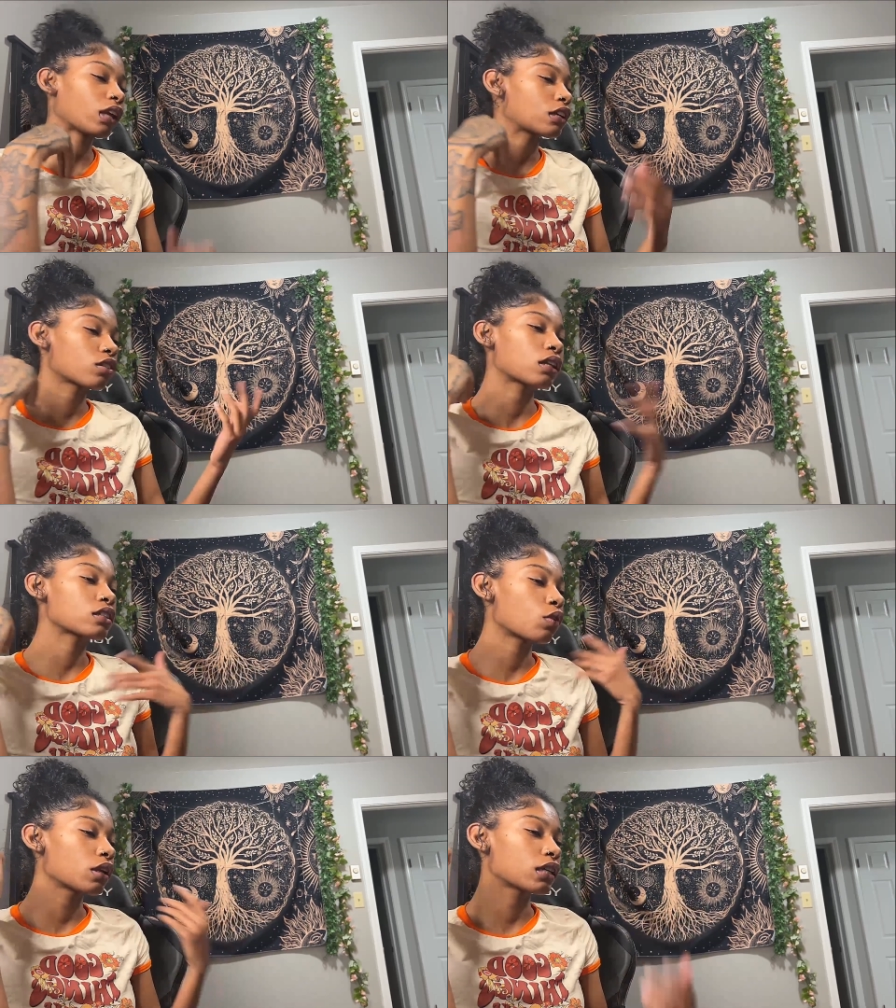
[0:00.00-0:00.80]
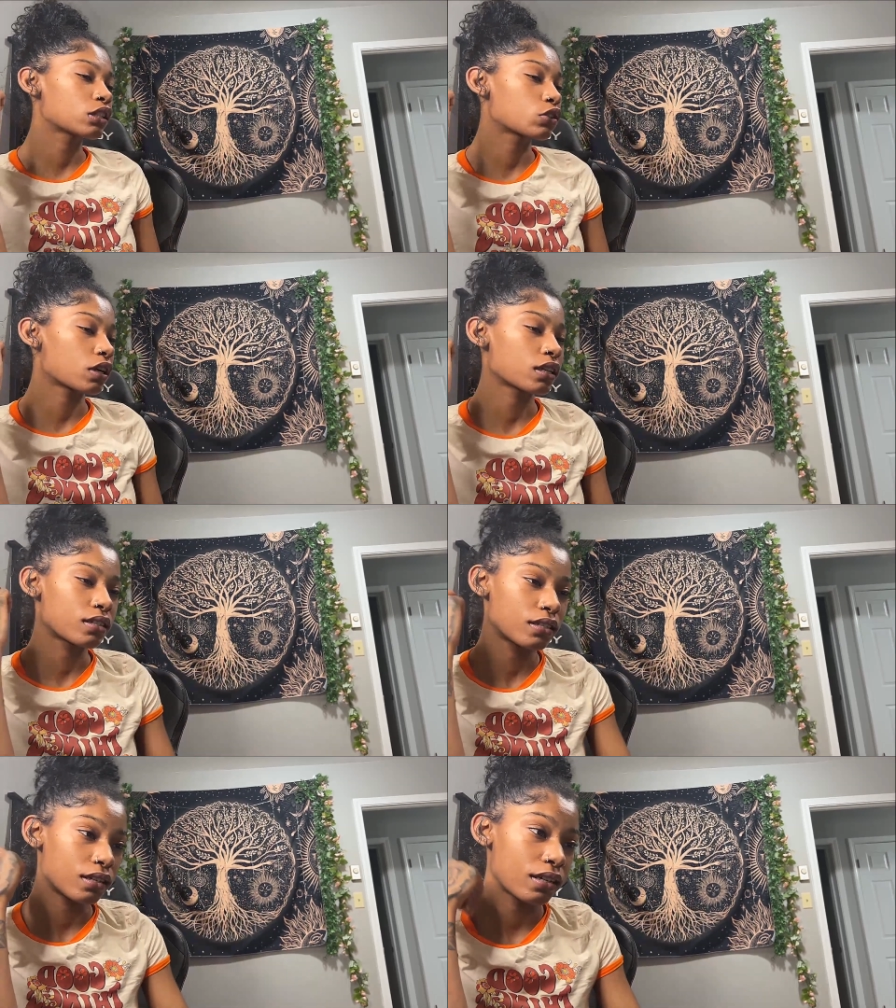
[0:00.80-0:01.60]
So let's go ahead and get straight
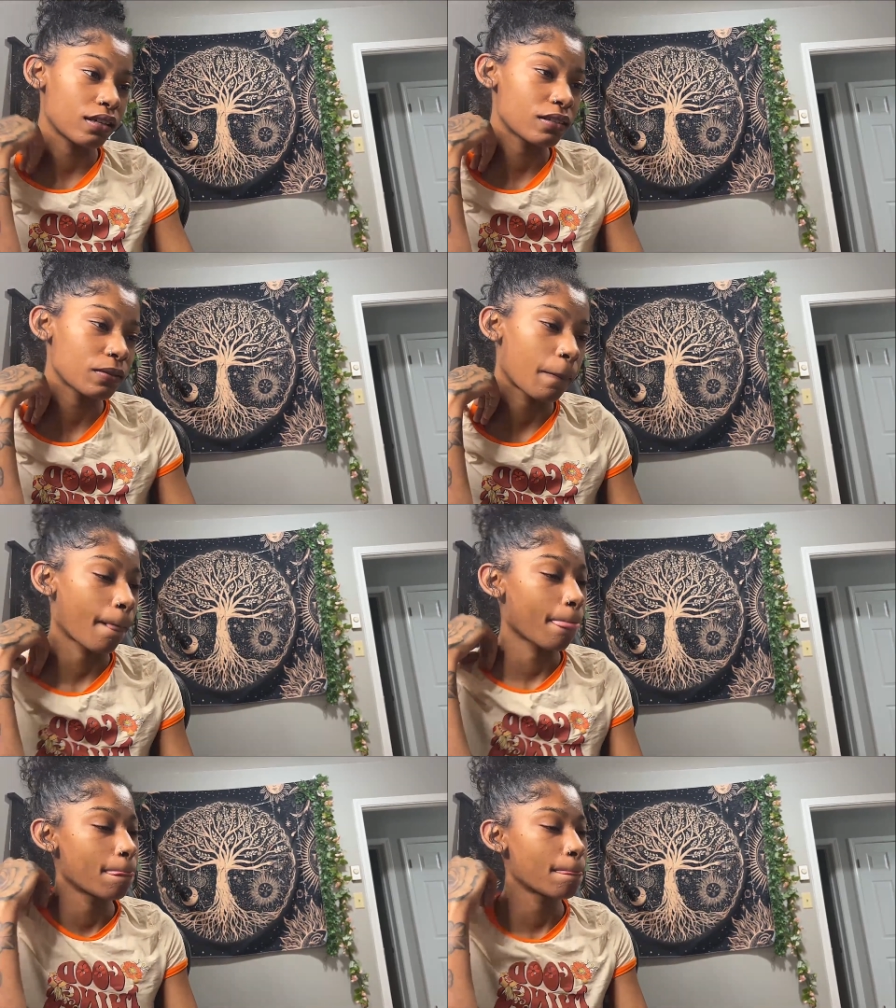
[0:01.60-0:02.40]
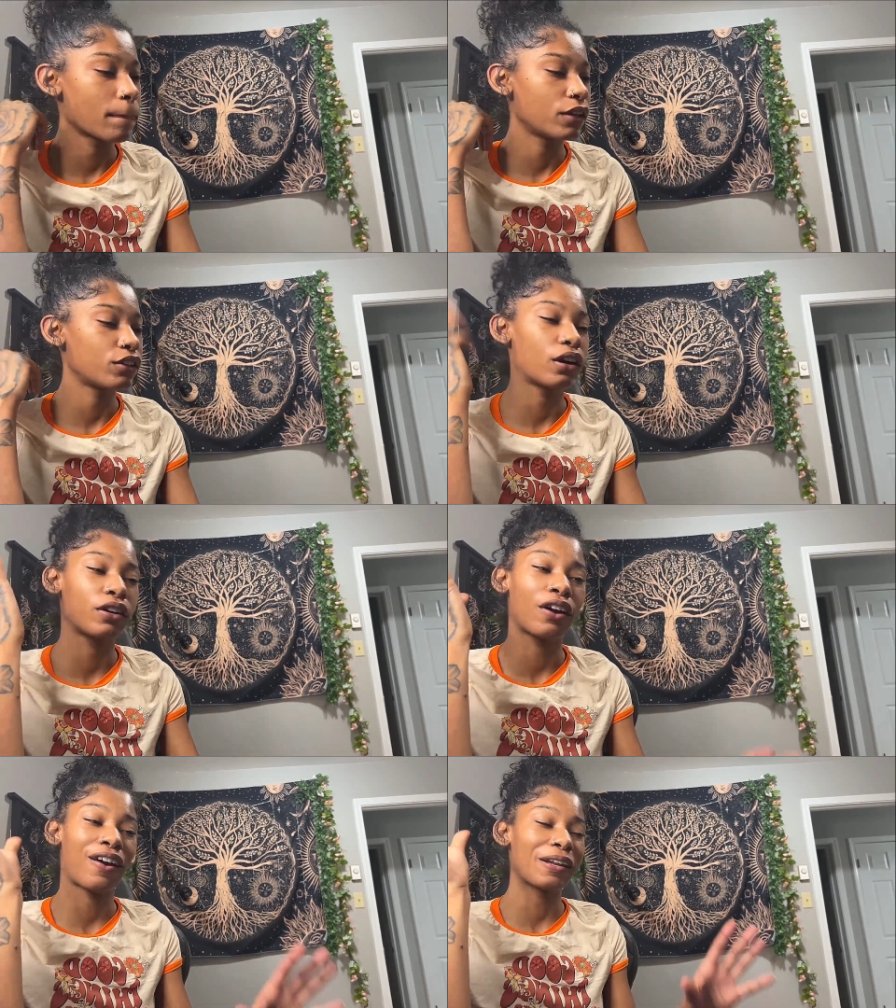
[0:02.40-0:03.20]
into this. You know,
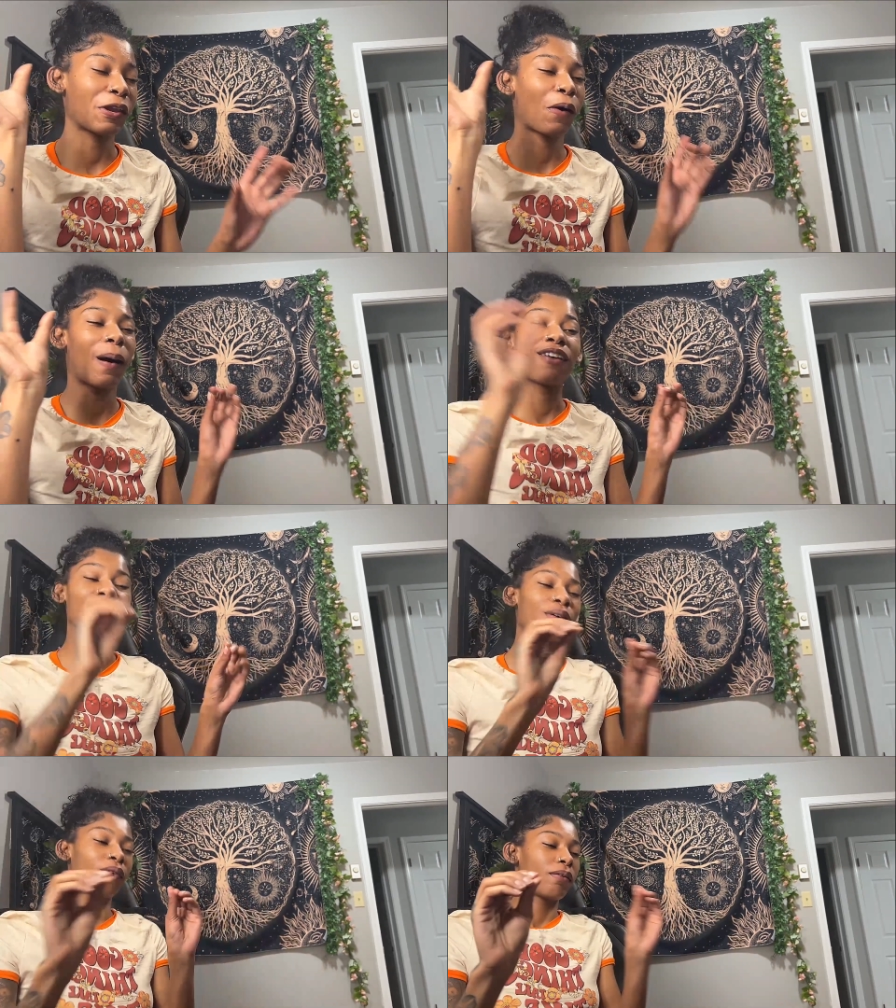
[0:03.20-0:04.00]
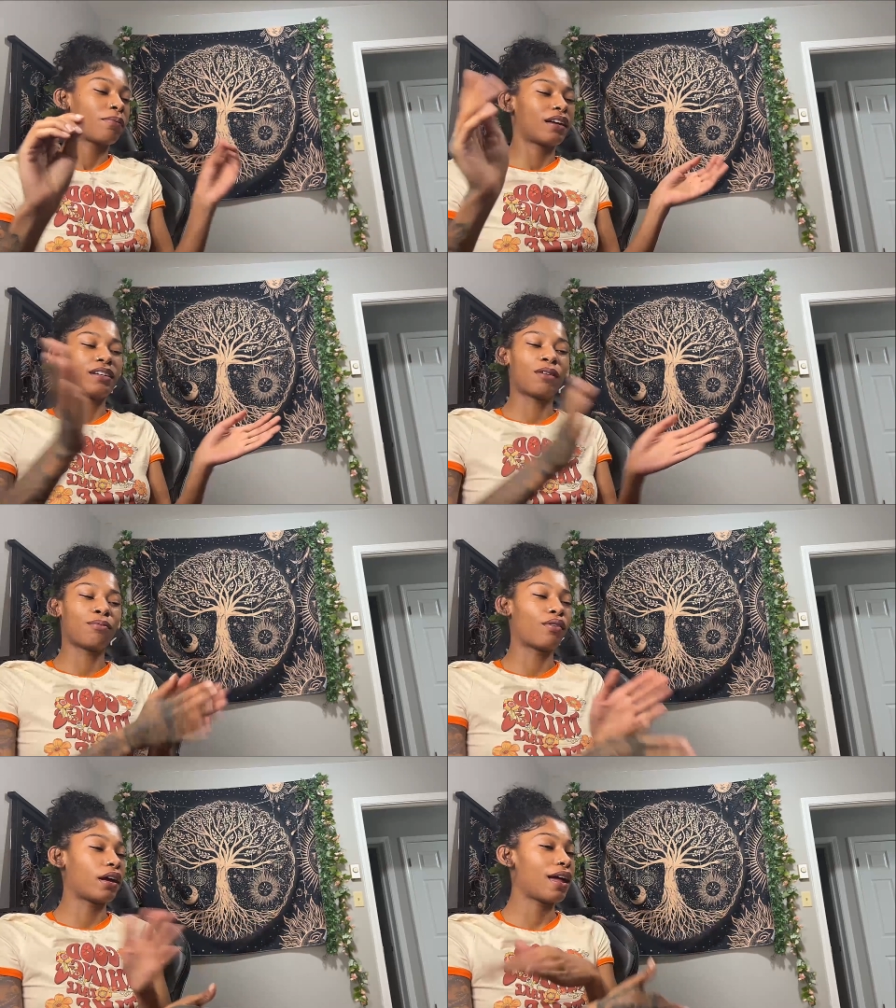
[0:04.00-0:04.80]
you already know how I fuck with NBA
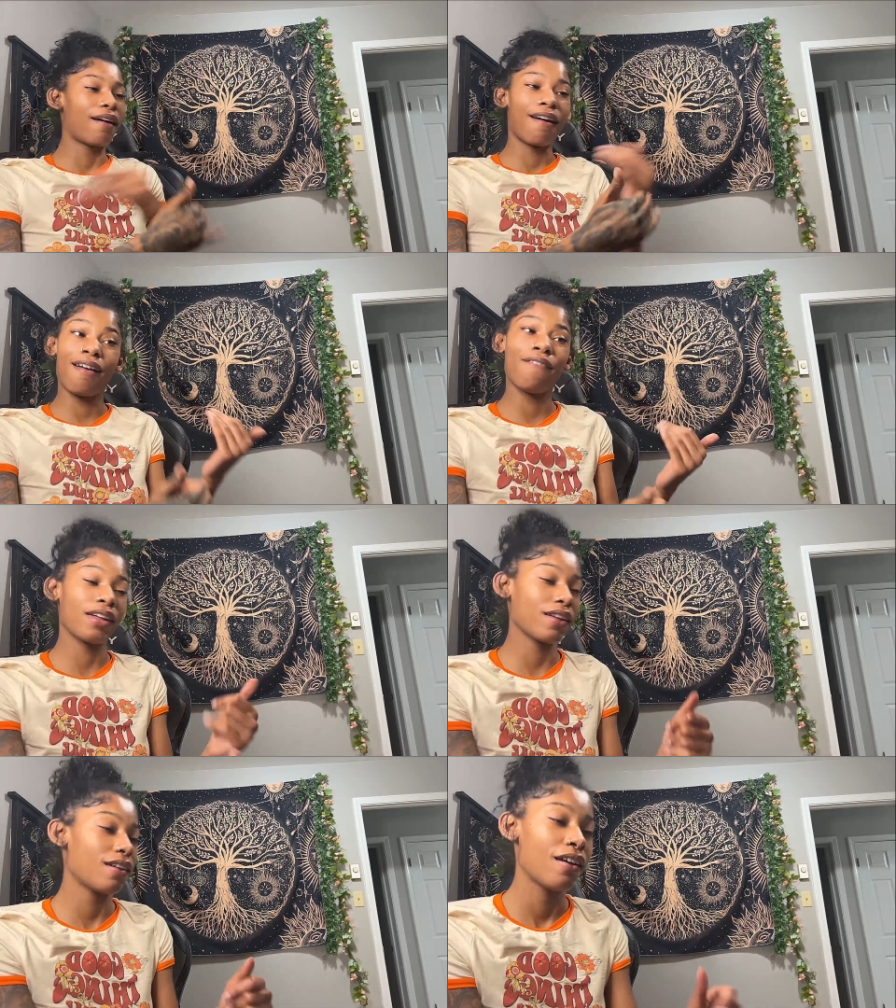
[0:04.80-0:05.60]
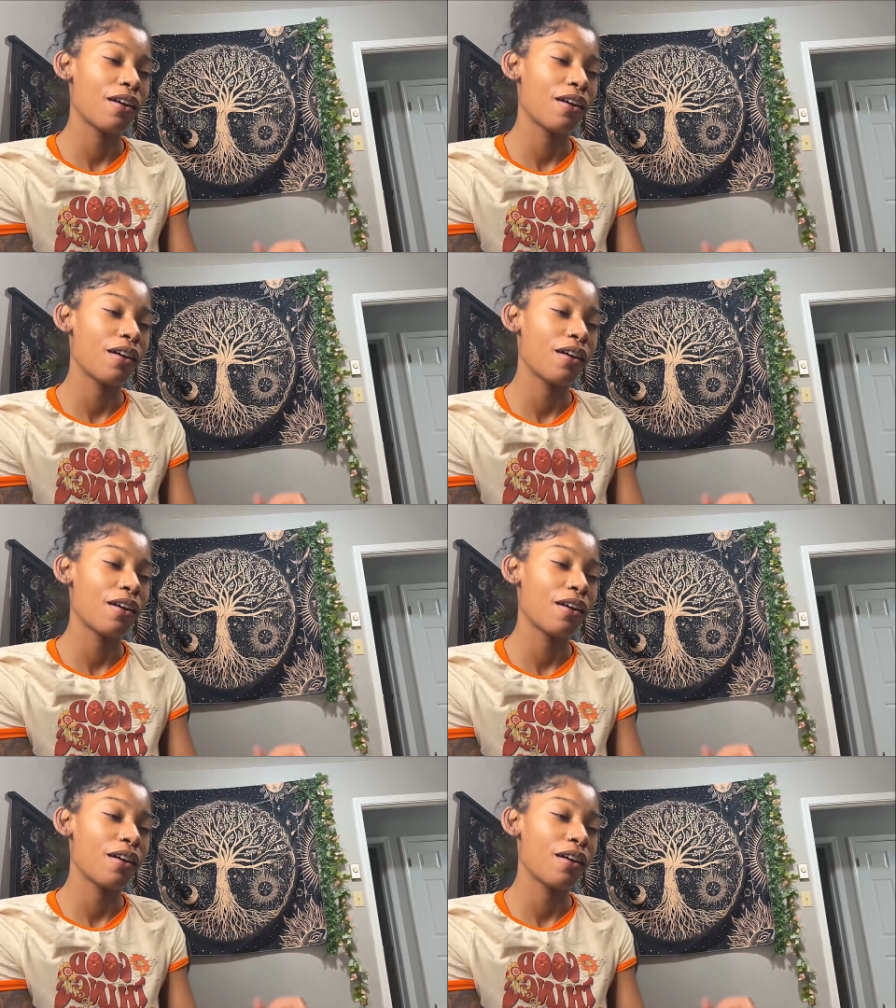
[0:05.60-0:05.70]
Young Boy. Heavy.